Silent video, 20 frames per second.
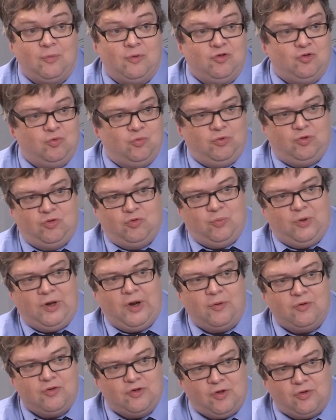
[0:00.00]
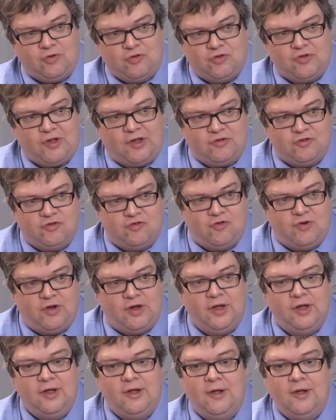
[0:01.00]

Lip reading: which, as we know, is non-statutory.